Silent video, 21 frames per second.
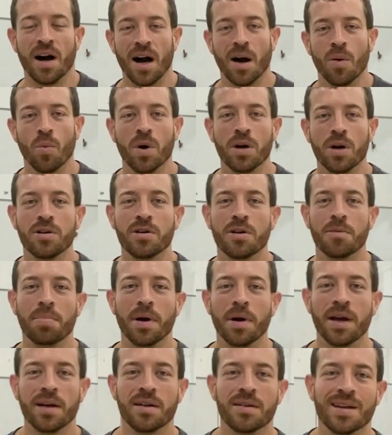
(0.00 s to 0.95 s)
I want you to
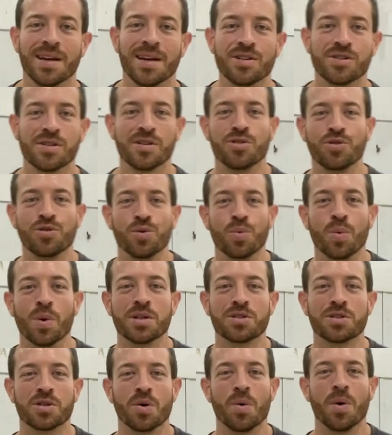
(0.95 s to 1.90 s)
pay attention to
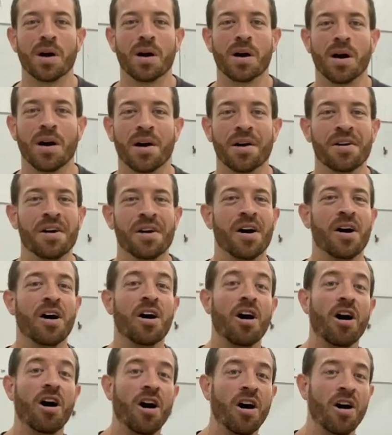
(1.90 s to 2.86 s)
what's going on
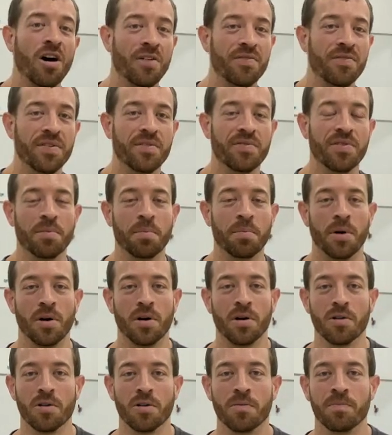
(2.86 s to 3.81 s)
off of the
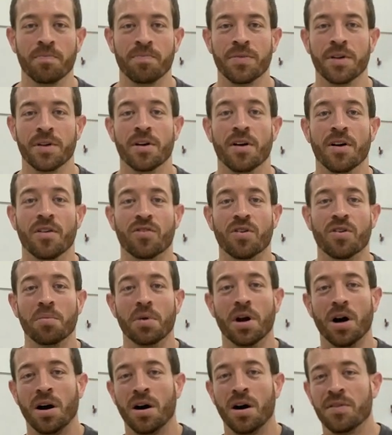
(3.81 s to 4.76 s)
ball from
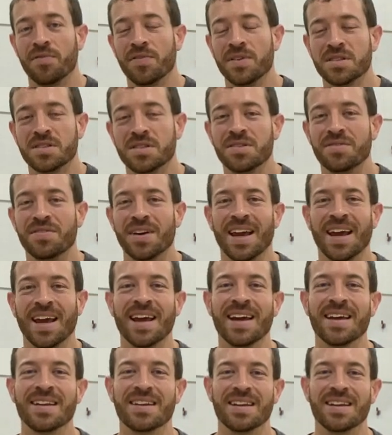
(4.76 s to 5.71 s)
an offensive
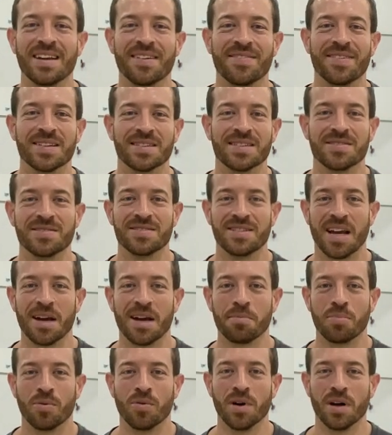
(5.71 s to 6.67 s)
and defensive
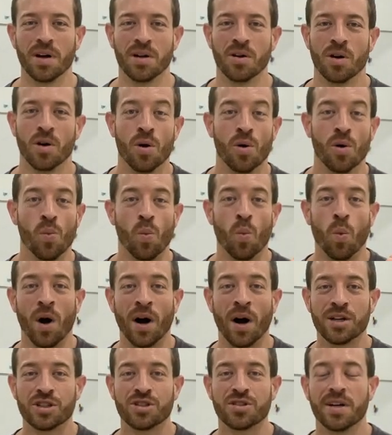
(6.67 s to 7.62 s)
standpoint.
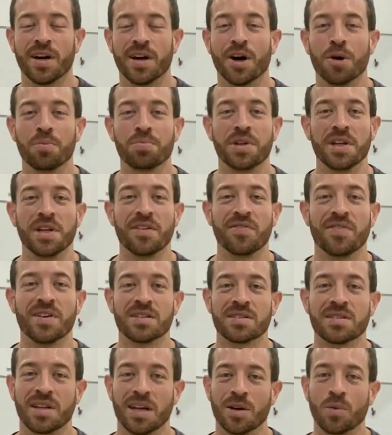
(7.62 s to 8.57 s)
Watch the help
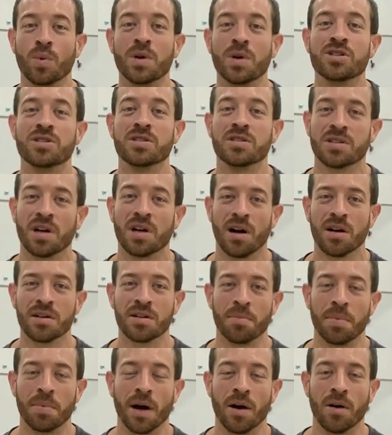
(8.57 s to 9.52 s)
defense like we just
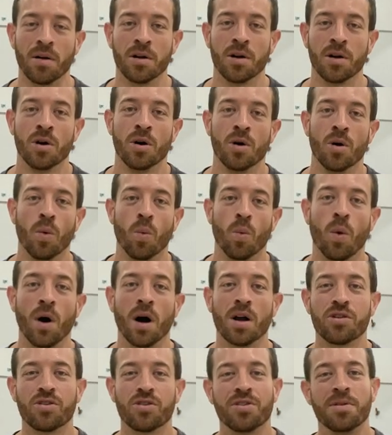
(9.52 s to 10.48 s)
talked about.
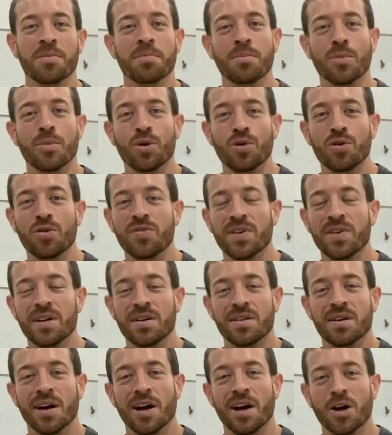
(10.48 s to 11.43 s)
Watch them move
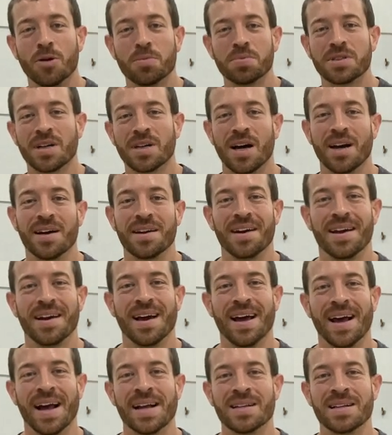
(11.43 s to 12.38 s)
into help side
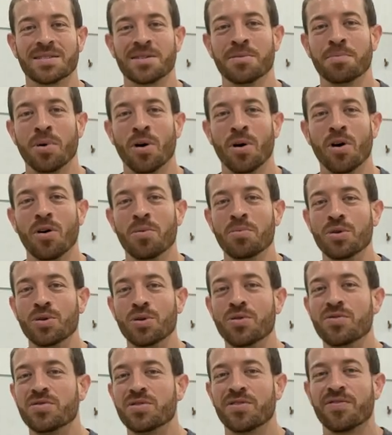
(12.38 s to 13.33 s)
as the ball
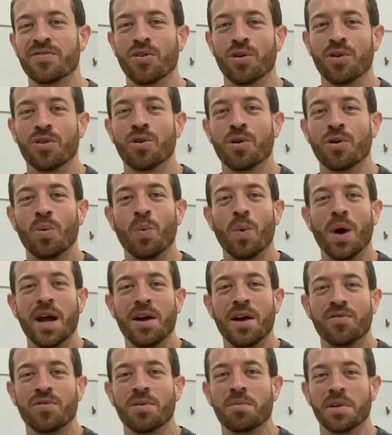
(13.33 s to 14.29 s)
moves further
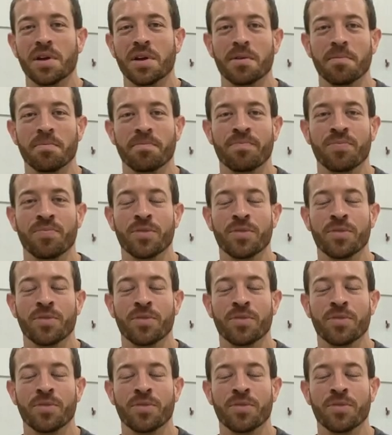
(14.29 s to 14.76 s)
away from them.